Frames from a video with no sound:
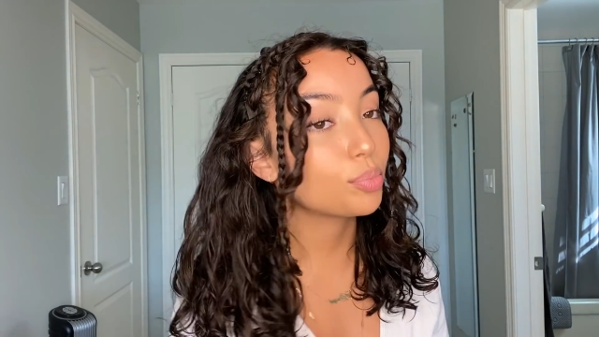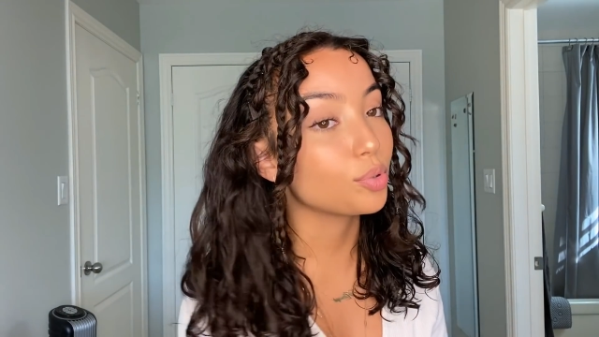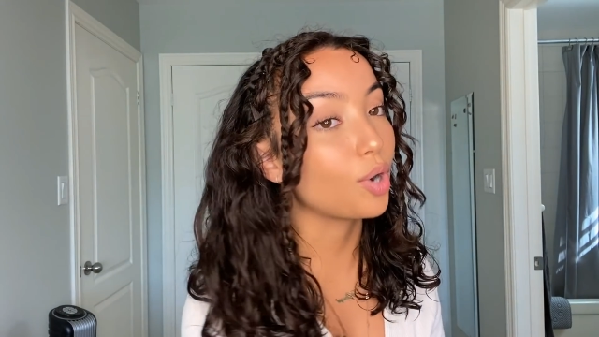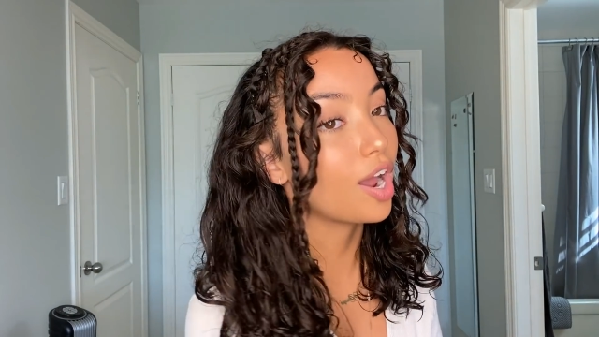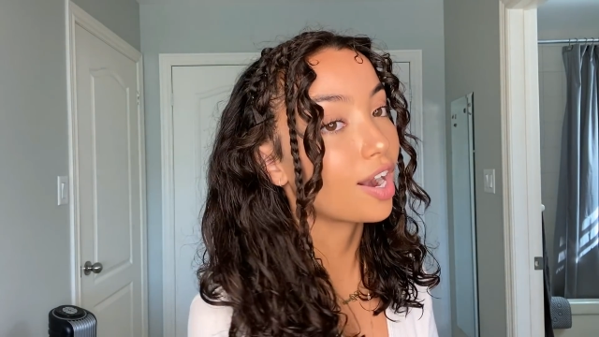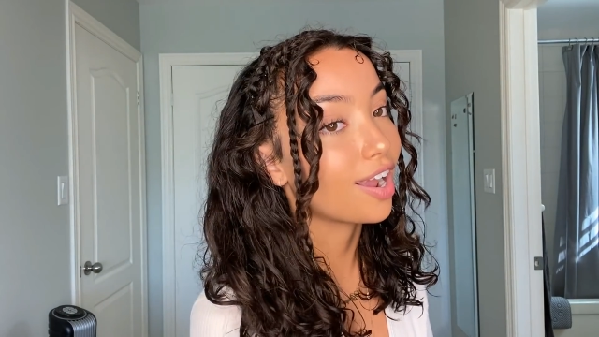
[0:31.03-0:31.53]

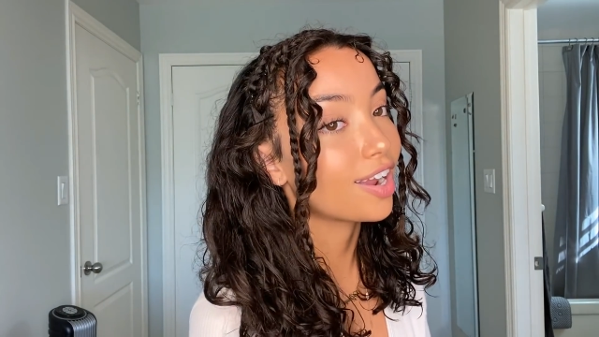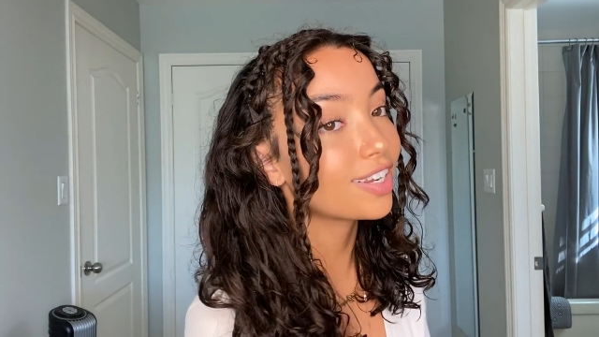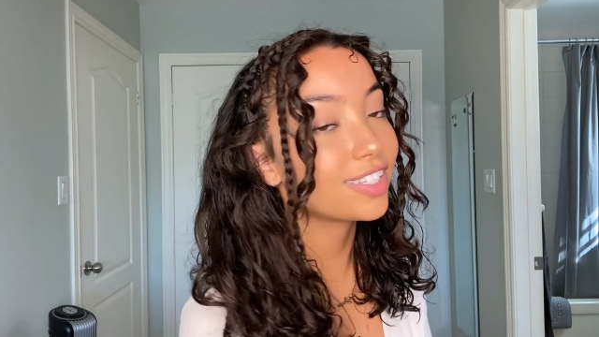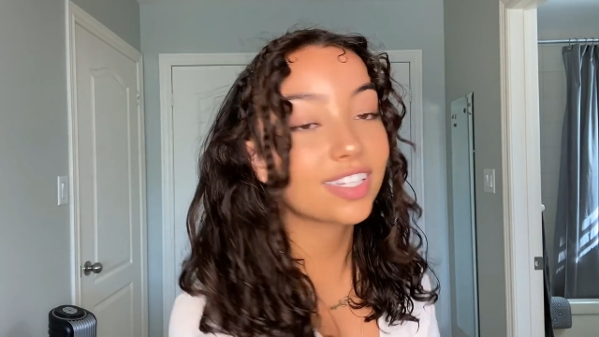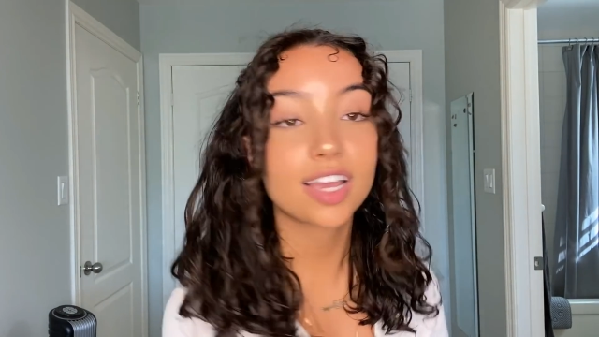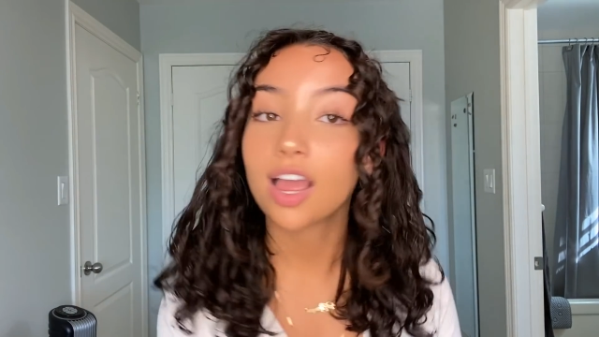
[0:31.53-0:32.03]

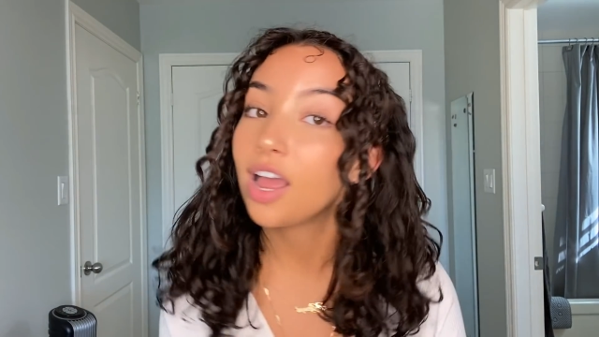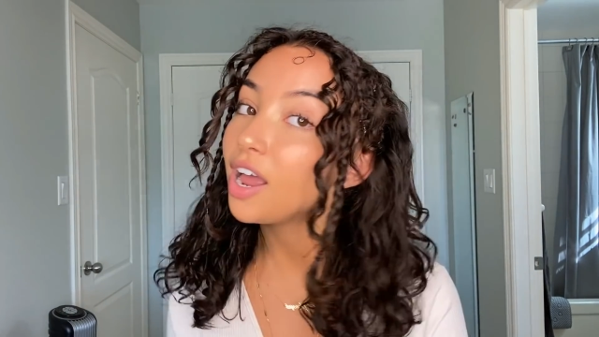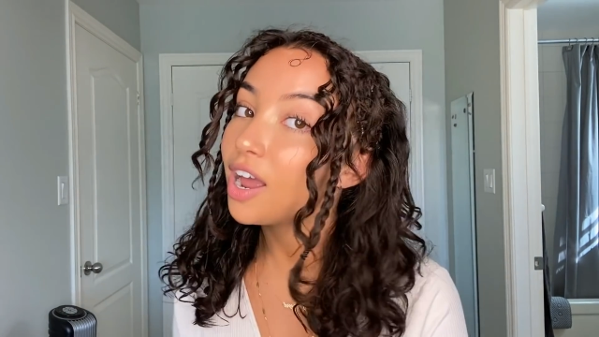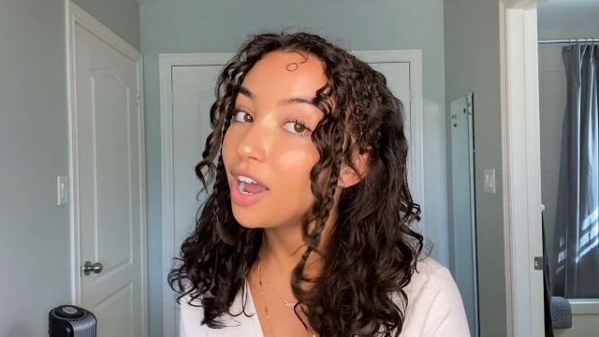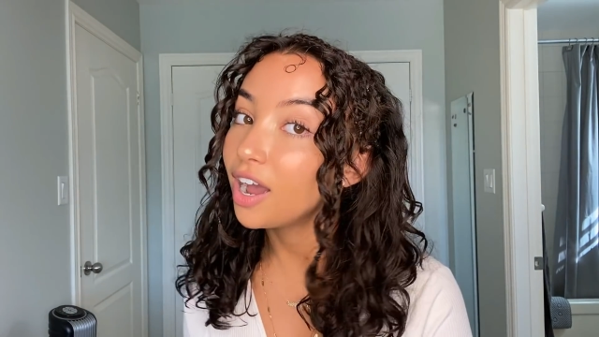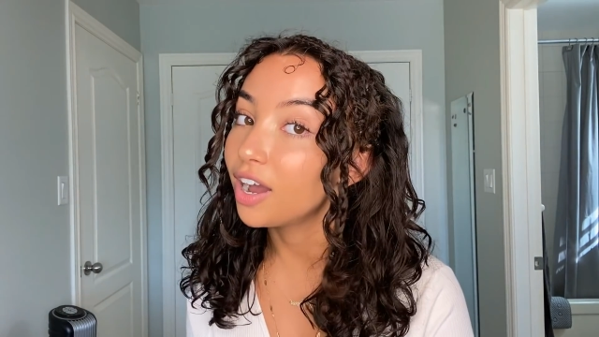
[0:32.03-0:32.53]
product
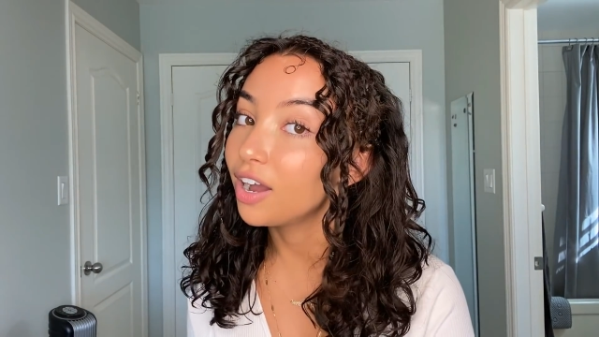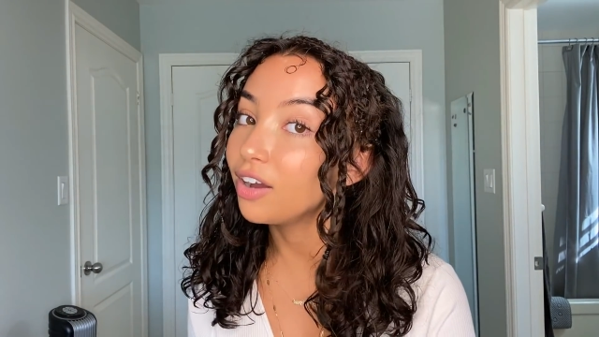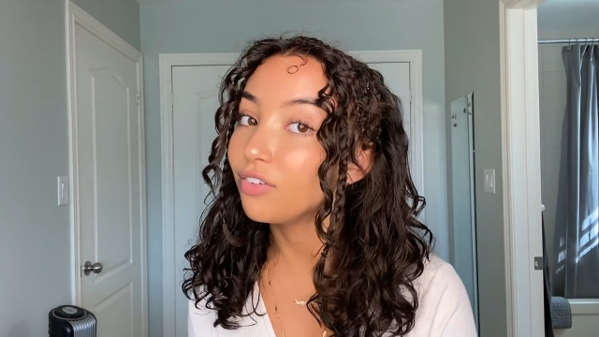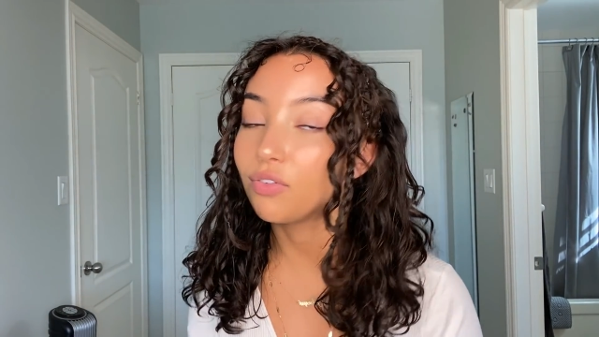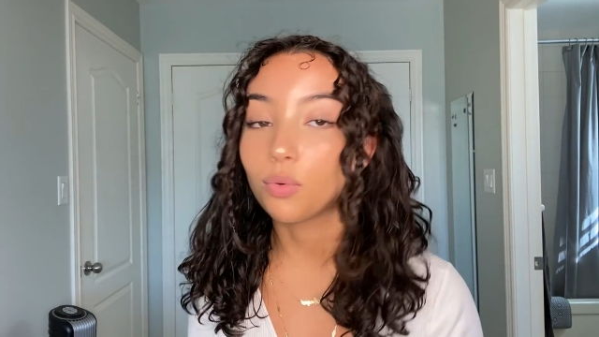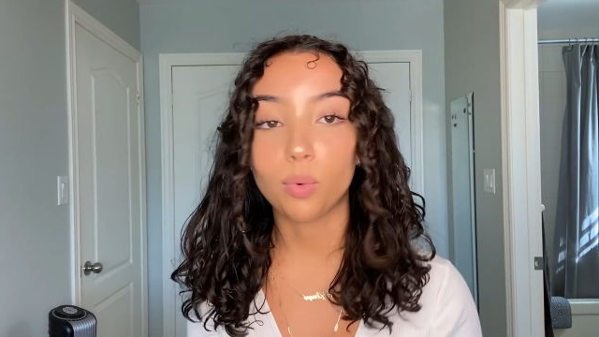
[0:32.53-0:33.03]

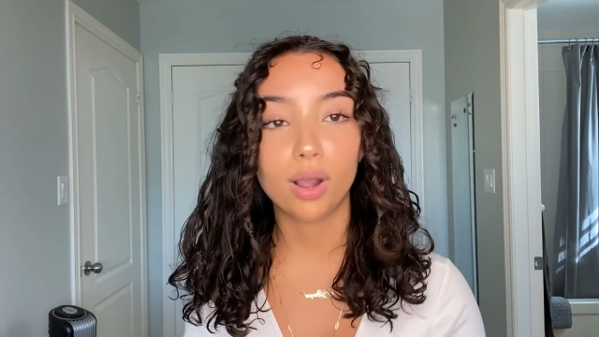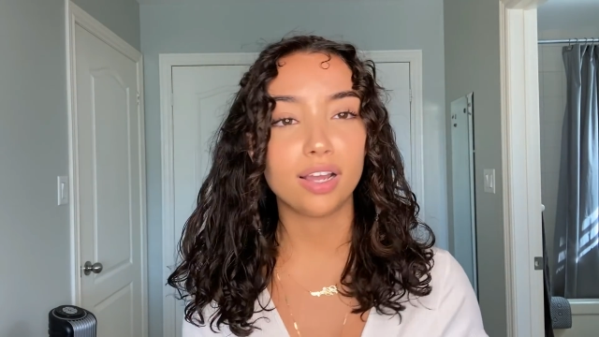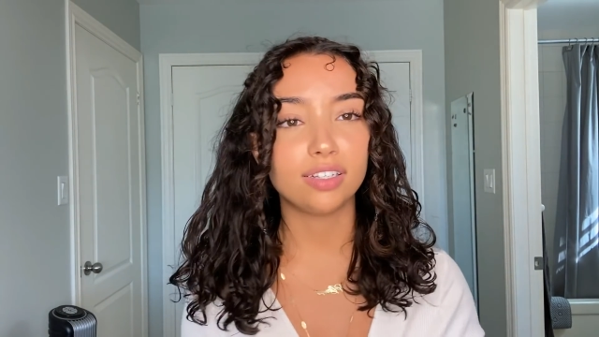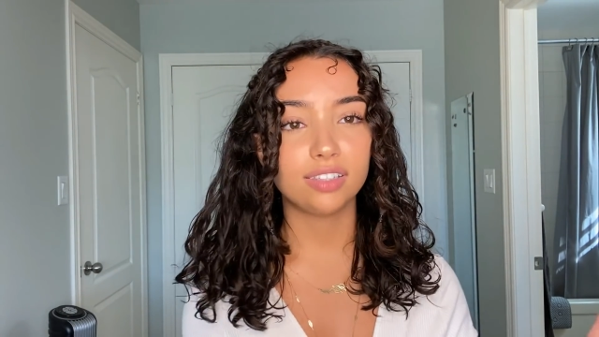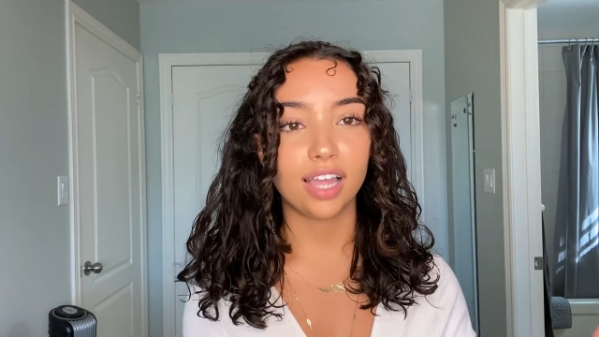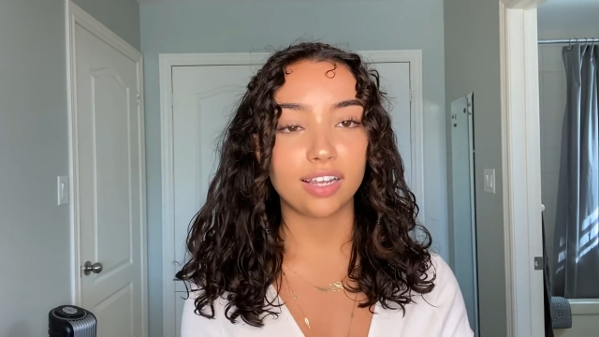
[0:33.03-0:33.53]
of
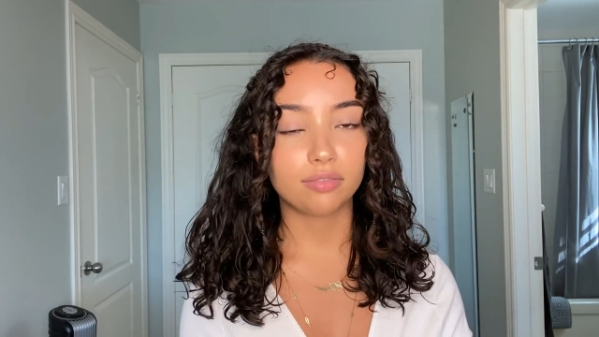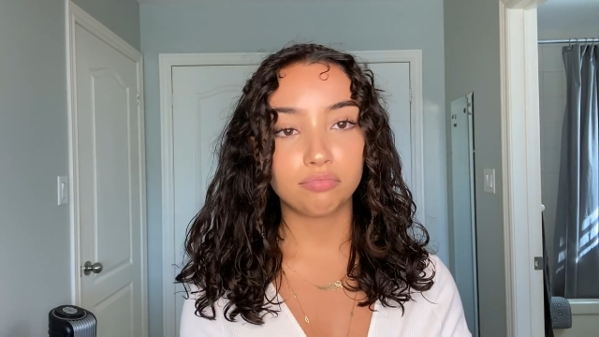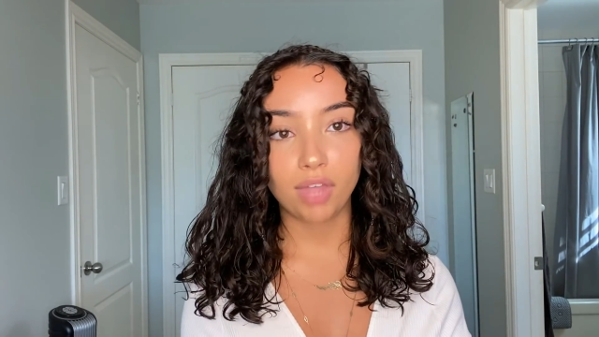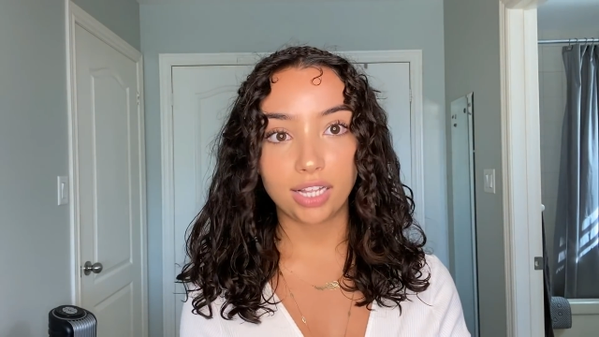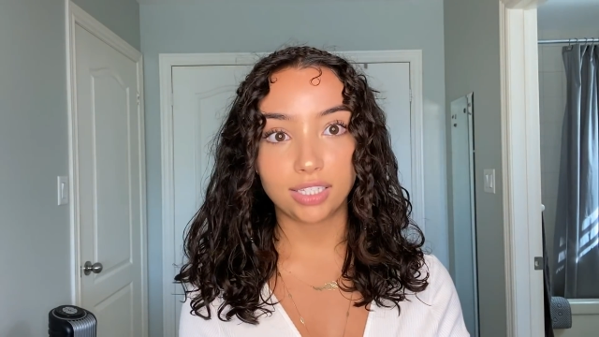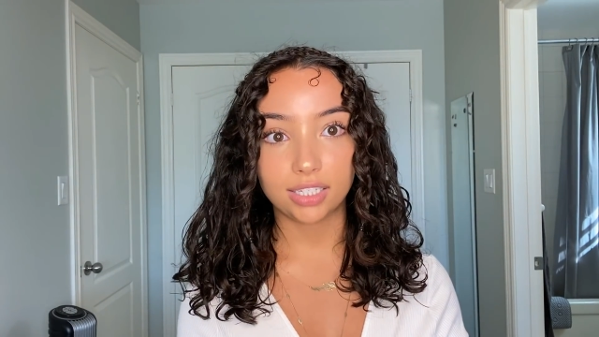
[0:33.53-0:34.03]
what
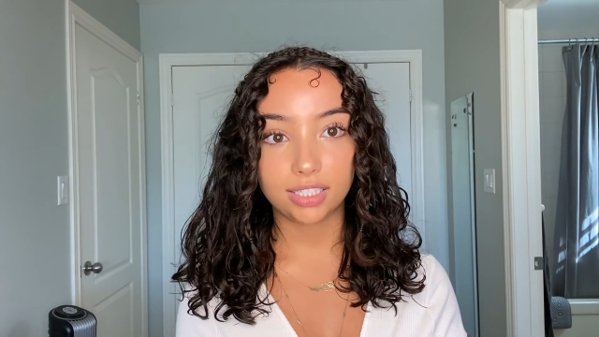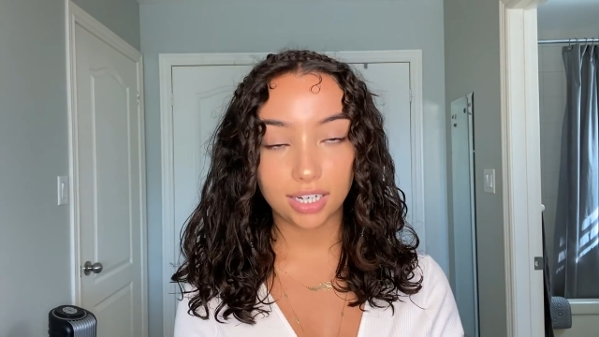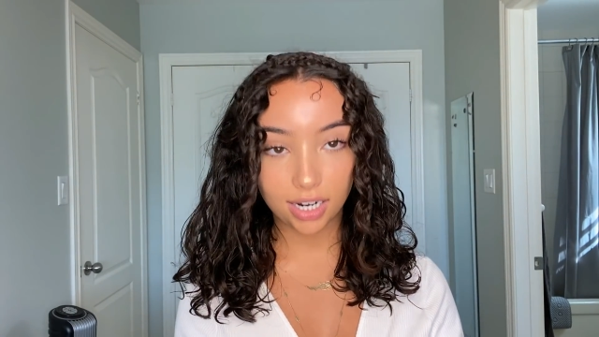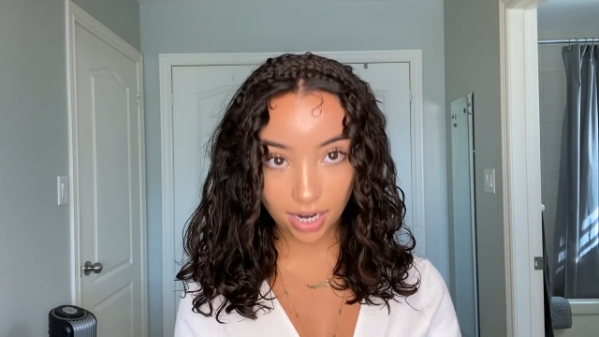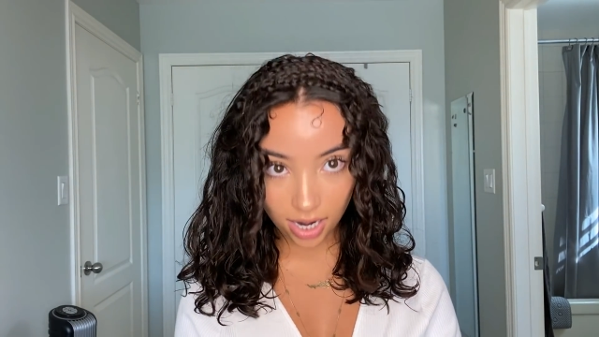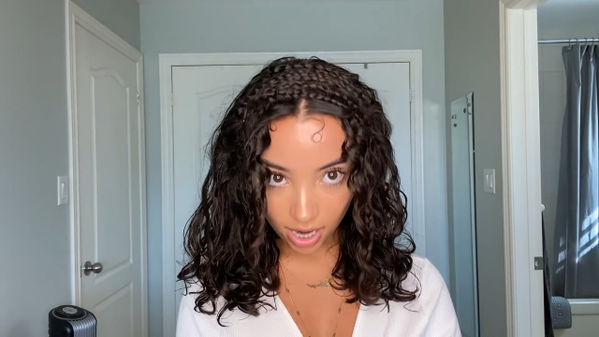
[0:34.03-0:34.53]
I did
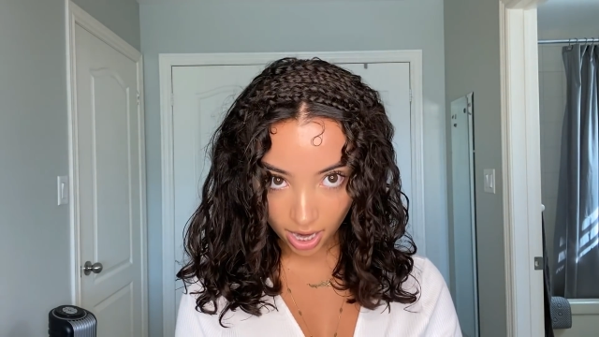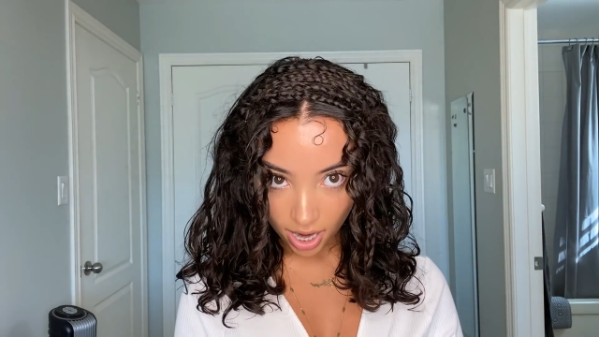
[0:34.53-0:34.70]
today.